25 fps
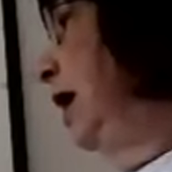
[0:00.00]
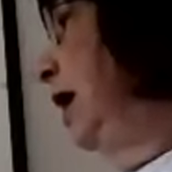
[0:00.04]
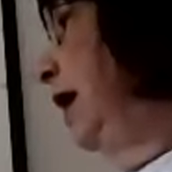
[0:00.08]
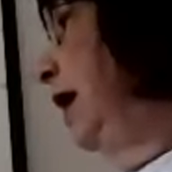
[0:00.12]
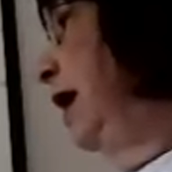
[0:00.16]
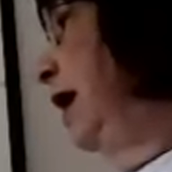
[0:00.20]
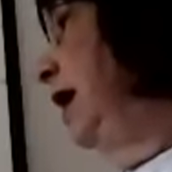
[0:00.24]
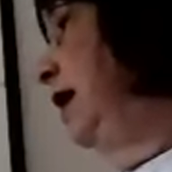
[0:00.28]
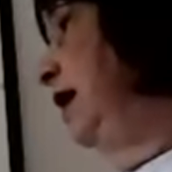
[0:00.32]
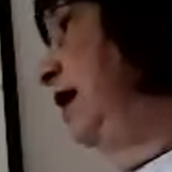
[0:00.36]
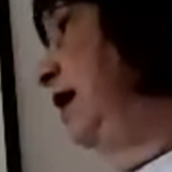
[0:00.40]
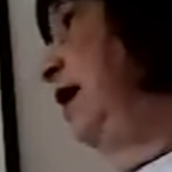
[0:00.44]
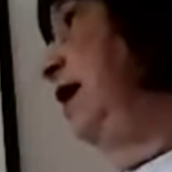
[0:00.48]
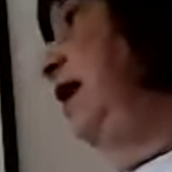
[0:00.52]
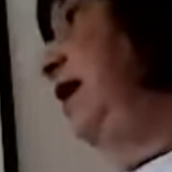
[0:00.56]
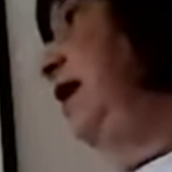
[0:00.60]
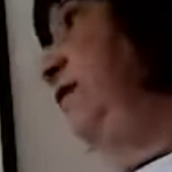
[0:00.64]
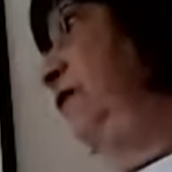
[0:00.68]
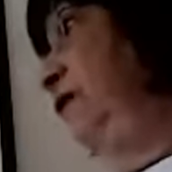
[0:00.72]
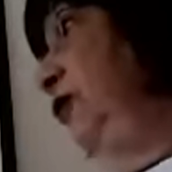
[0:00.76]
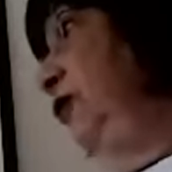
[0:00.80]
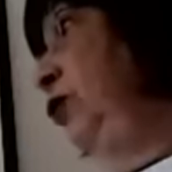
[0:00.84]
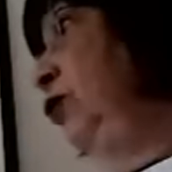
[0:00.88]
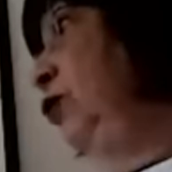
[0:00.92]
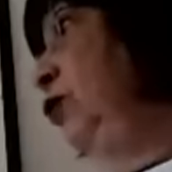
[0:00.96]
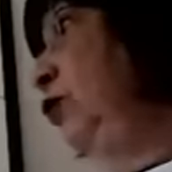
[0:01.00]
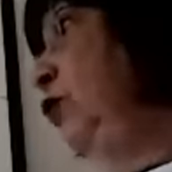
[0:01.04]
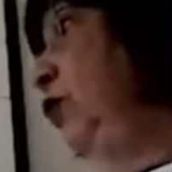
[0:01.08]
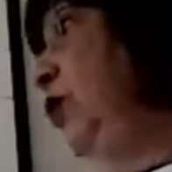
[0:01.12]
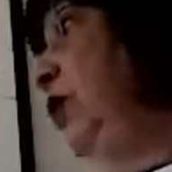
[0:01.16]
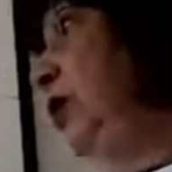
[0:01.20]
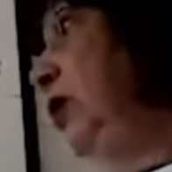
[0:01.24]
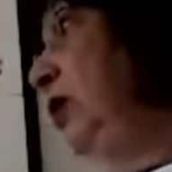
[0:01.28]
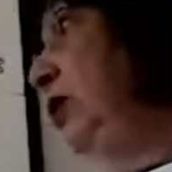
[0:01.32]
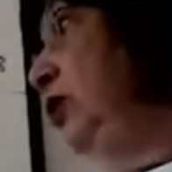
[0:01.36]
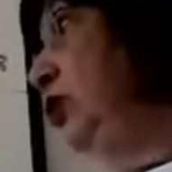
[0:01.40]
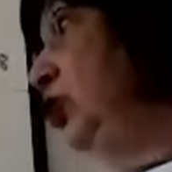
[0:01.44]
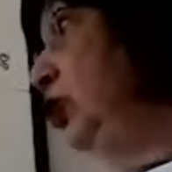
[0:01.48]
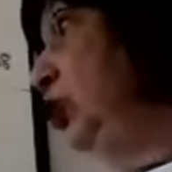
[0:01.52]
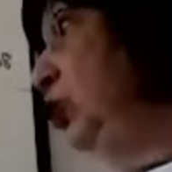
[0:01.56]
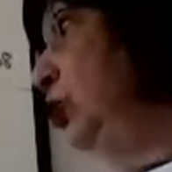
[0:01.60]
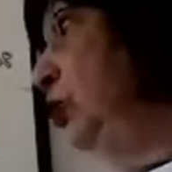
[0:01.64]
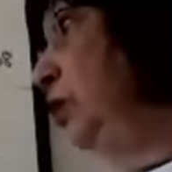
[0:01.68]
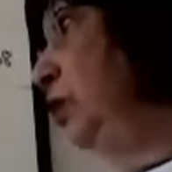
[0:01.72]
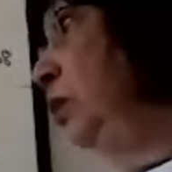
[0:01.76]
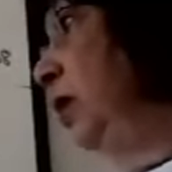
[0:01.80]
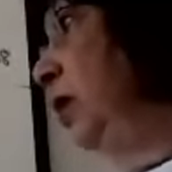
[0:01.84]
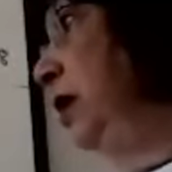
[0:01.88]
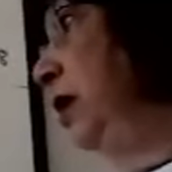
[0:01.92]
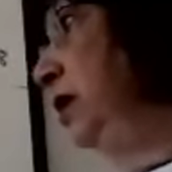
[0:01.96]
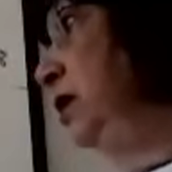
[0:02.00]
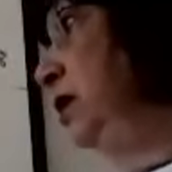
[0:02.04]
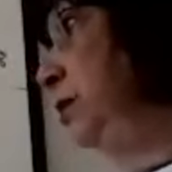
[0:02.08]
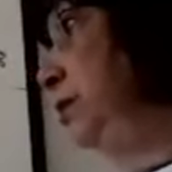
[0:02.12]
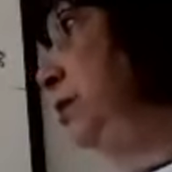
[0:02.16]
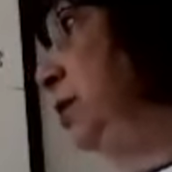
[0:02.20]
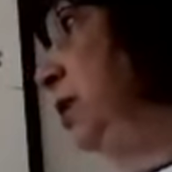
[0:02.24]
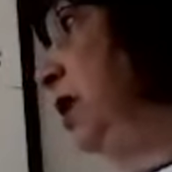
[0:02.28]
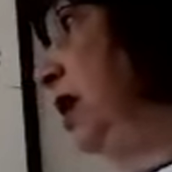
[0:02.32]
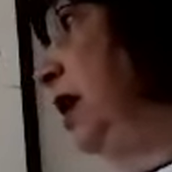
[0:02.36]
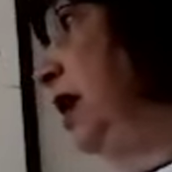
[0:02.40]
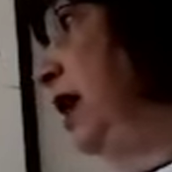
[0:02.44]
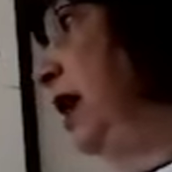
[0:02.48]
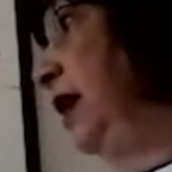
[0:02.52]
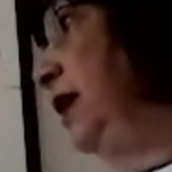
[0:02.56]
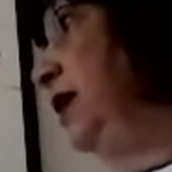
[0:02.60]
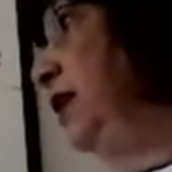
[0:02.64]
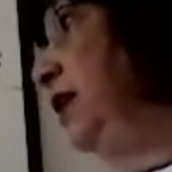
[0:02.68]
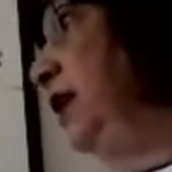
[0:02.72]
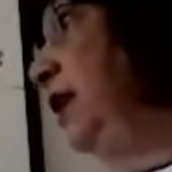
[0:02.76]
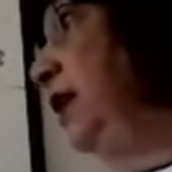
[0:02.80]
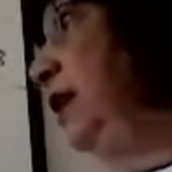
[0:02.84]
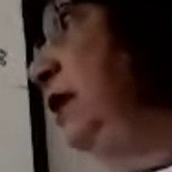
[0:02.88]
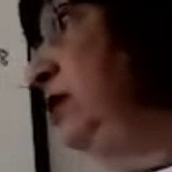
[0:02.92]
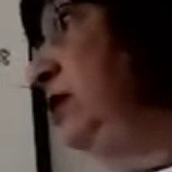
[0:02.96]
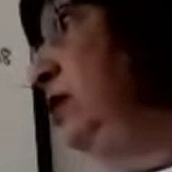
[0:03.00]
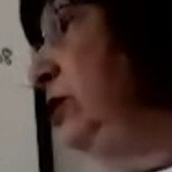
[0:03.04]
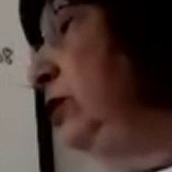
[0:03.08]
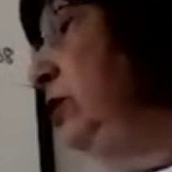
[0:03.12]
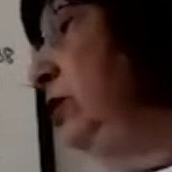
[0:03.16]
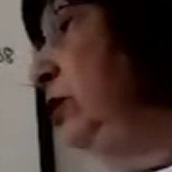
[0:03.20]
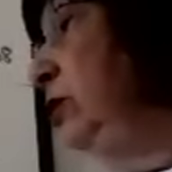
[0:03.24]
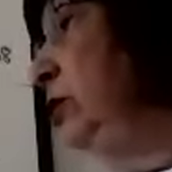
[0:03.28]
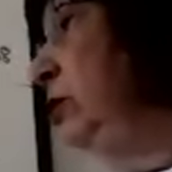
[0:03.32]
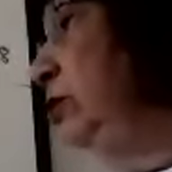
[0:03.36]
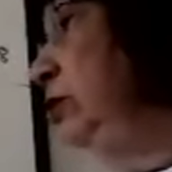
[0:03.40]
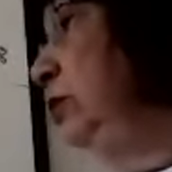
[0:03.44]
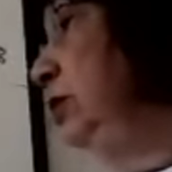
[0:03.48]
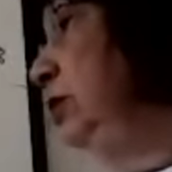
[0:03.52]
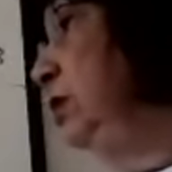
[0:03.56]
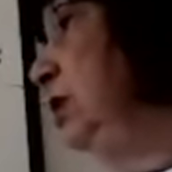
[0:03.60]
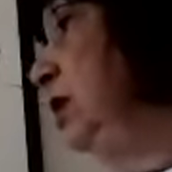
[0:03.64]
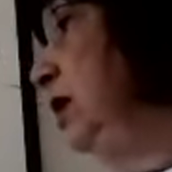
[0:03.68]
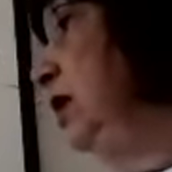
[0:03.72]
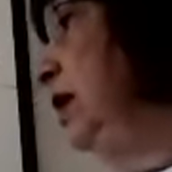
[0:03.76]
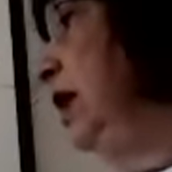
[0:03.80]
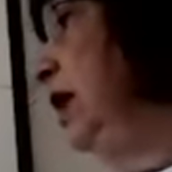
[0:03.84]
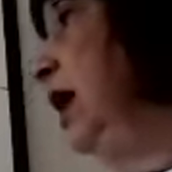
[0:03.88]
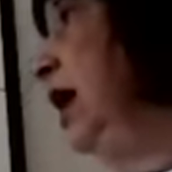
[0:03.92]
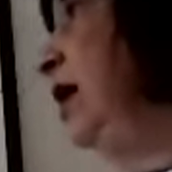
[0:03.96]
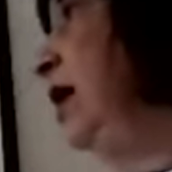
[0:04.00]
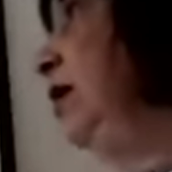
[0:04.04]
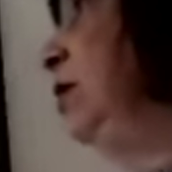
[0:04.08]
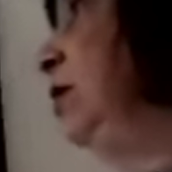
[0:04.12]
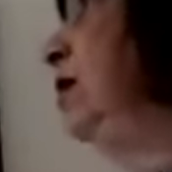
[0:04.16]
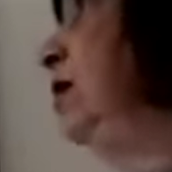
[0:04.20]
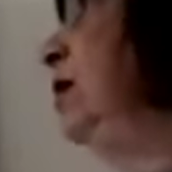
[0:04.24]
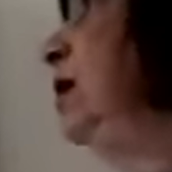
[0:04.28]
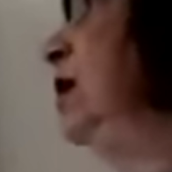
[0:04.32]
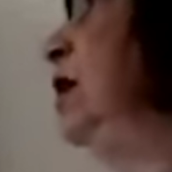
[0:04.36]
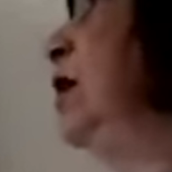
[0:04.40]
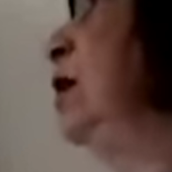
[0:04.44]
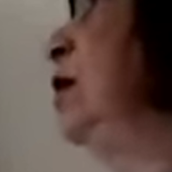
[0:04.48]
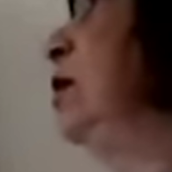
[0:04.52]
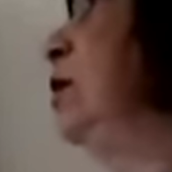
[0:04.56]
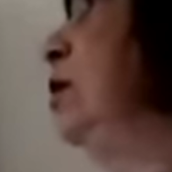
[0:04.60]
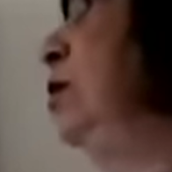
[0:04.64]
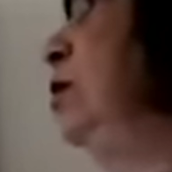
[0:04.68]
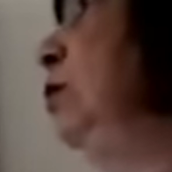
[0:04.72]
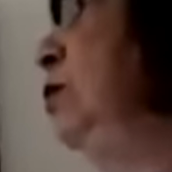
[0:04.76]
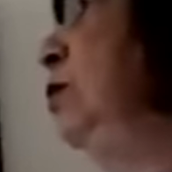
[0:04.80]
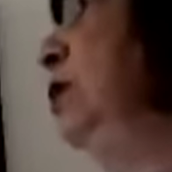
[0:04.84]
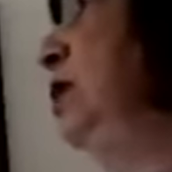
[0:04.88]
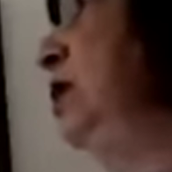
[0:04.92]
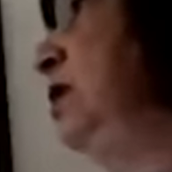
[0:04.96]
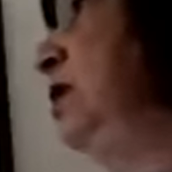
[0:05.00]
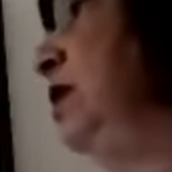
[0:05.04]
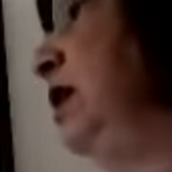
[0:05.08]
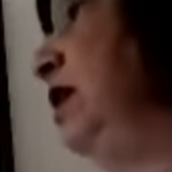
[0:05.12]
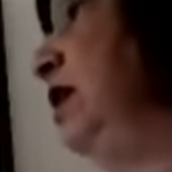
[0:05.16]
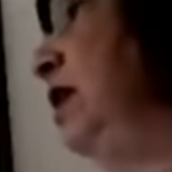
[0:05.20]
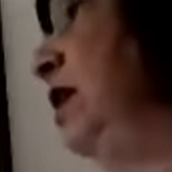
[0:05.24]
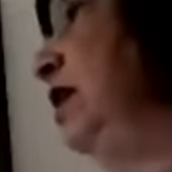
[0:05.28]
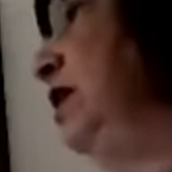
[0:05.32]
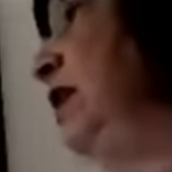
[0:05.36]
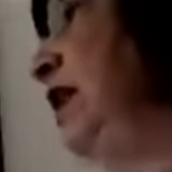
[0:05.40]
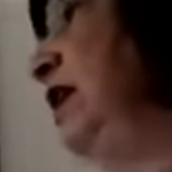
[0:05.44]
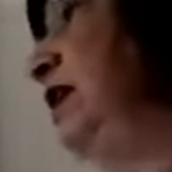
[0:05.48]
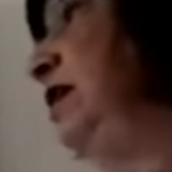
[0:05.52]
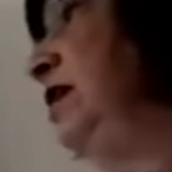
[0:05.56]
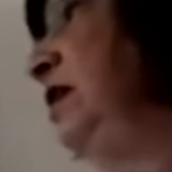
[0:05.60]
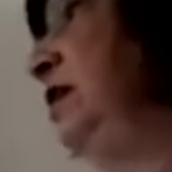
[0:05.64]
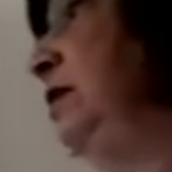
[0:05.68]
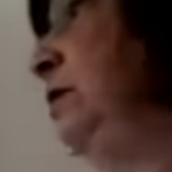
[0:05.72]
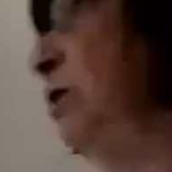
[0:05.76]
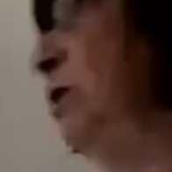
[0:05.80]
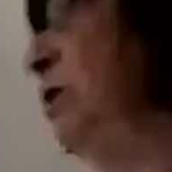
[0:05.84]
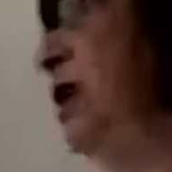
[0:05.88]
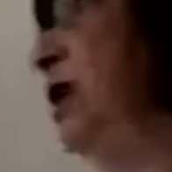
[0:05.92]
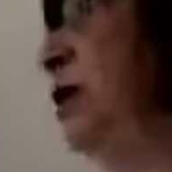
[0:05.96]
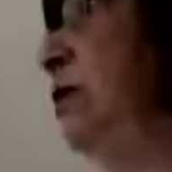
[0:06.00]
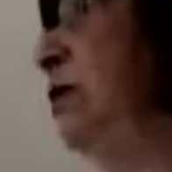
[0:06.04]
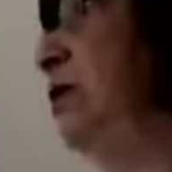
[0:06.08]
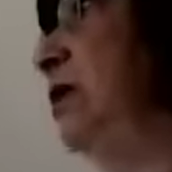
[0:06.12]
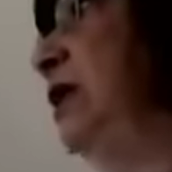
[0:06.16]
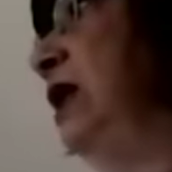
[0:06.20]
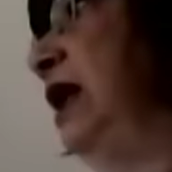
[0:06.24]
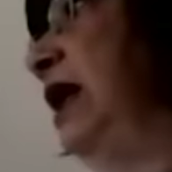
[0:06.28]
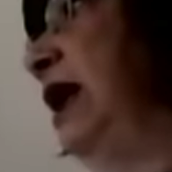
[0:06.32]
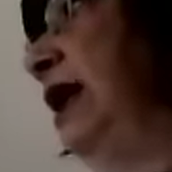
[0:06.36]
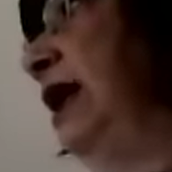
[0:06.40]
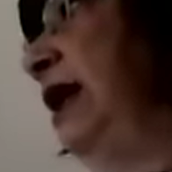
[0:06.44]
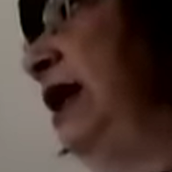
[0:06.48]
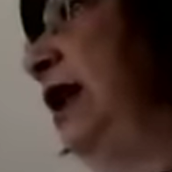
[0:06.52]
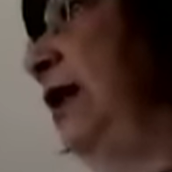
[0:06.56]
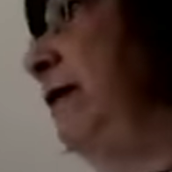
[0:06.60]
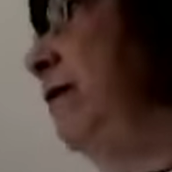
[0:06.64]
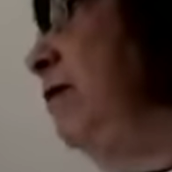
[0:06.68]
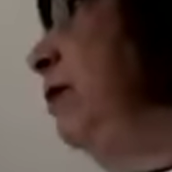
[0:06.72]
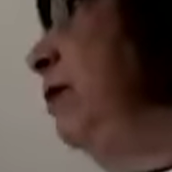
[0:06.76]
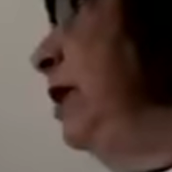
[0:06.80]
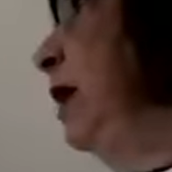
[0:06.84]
And if you were to multiply these two together, you would see that this is what you were getting.